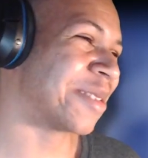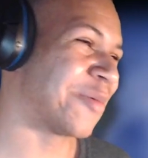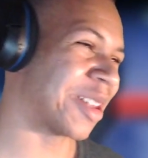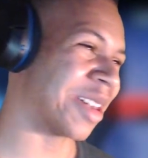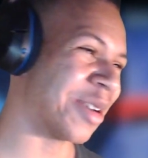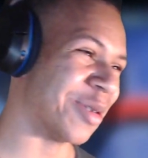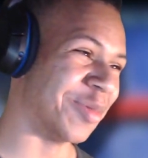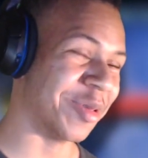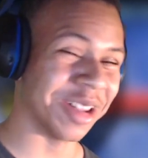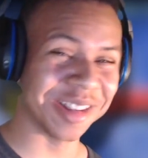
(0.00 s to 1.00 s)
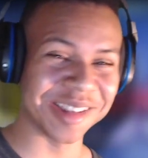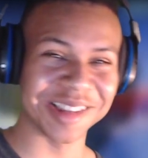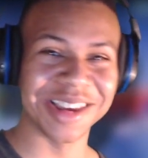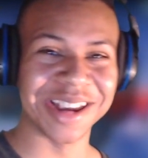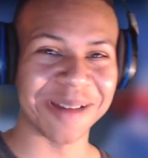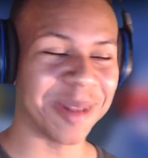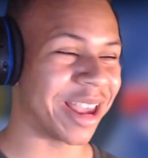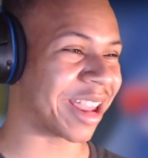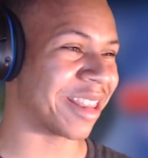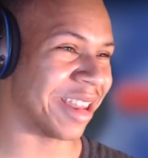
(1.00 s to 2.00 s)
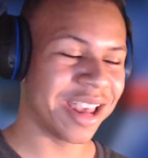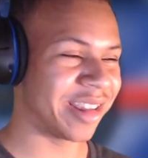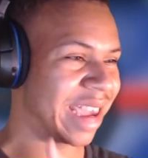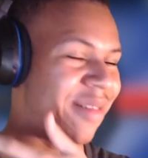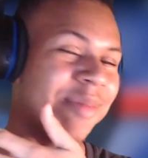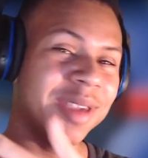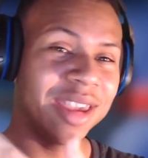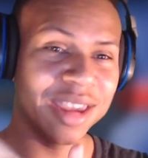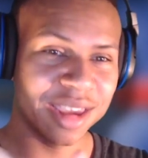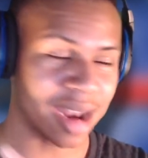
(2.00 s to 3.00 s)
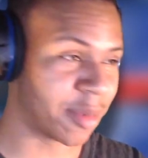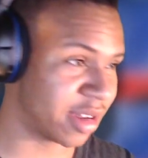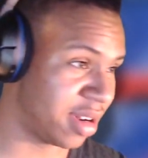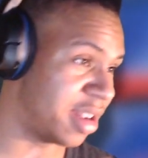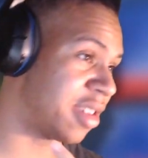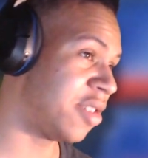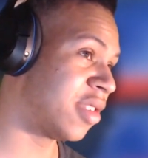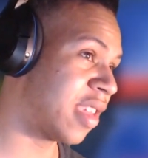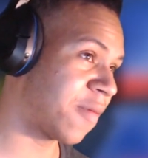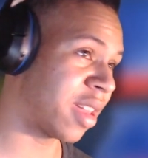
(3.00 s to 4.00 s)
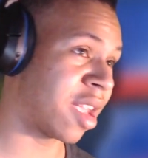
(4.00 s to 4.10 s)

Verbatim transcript: freaking go, boy. This is lit. I'm liking this. It's giving me an opportunity to use different